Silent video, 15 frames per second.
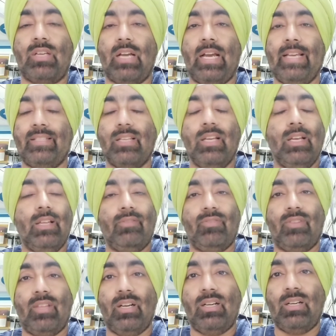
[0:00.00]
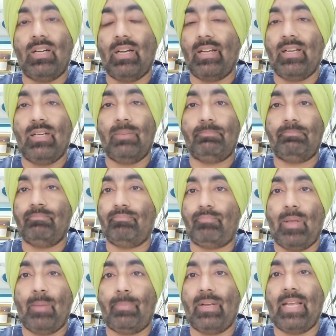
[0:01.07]
guys, the
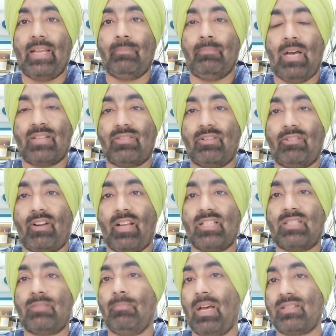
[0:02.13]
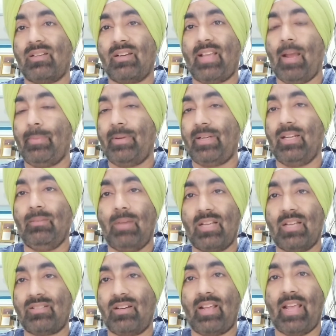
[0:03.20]
people like Master Trust, Master Capital,
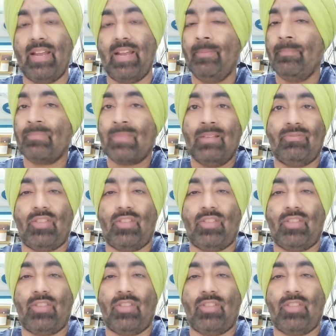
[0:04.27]
Master Gain,